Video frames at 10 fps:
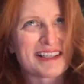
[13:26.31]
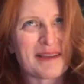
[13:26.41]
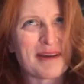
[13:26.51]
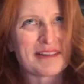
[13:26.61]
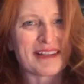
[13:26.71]
came
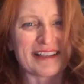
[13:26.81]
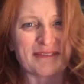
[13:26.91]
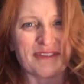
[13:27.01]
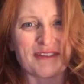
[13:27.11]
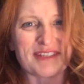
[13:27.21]
out in like the
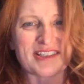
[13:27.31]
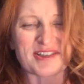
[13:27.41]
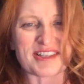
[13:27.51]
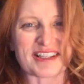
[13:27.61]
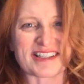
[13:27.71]
50s or
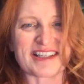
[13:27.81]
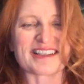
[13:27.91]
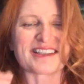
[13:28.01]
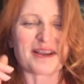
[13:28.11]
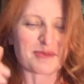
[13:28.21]

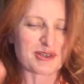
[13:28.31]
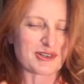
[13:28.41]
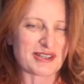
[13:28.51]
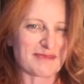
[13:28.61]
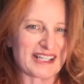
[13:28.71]
60s. I'm sure
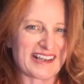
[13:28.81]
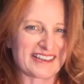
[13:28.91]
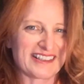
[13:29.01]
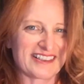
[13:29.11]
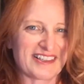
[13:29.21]
somebody out
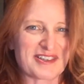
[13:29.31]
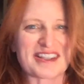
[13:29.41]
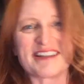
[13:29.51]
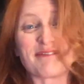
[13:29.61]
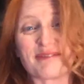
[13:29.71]
there knows
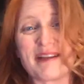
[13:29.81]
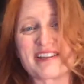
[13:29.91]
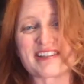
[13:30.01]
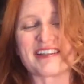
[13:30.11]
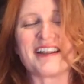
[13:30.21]
that
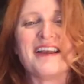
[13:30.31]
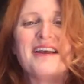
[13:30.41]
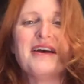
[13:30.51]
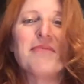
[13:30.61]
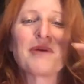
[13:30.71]
information,
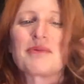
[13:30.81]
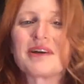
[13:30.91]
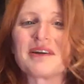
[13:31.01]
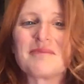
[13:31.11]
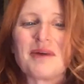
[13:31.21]
but
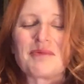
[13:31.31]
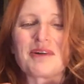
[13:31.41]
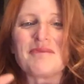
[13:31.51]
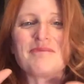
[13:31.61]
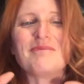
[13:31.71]

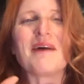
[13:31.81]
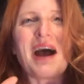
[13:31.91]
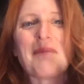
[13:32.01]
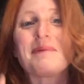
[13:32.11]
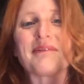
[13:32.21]
we're
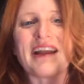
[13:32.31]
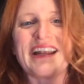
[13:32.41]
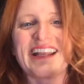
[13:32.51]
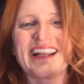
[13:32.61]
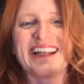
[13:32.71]

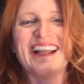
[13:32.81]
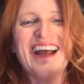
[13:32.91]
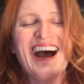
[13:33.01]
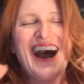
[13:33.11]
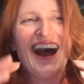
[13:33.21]
operating
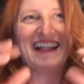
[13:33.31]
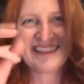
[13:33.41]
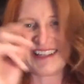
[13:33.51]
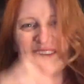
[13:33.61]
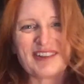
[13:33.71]
on
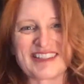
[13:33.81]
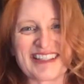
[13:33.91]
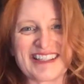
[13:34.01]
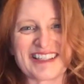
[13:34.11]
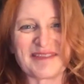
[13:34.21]
the old
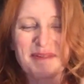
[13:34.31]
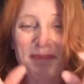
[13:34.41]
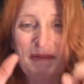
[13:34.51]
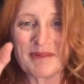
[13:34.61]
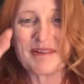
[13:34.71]
system.
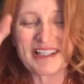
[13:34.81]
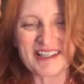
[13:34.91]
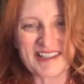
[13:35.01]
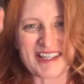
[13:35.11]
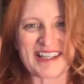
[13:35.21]
Remember when you
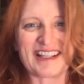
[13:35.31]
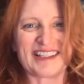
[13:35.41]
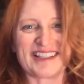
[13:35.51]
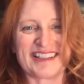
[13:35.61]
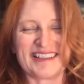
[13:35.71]
used to
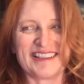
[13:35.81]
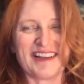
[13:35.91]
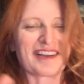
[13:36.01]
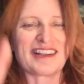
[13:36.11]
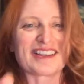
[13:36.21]
take
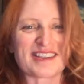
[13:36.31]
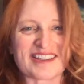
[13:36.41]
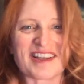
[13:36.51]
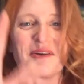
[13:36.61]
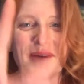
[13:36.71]
this is
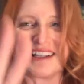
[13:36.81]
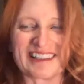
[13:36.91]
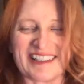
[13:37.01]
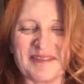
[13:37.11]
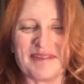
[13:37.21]
a while
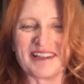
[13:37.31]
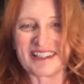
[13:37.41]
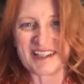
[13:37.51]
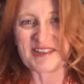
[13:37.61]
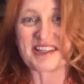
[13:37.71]
ago, but
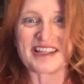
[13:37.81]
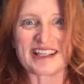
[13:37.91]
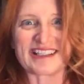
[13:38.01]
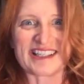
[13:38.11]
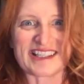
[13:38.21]
you used to take
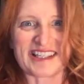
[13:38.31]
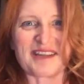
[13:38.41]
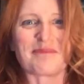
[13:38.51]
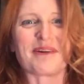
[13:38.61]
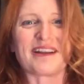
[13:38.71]
a disc and
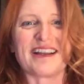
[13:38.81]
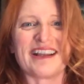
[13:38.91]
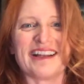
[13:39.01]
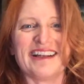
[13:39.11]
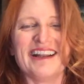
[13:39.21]
you'd put it
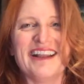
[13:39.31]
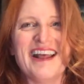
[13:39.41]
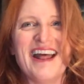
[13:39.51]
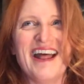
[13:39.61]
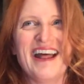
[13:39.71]
in,
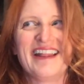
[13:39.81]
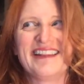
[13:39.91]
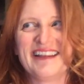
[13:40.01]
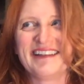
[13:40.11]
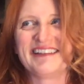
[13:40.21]
and
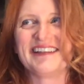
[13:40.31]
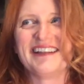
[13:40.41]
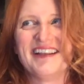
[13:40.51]
then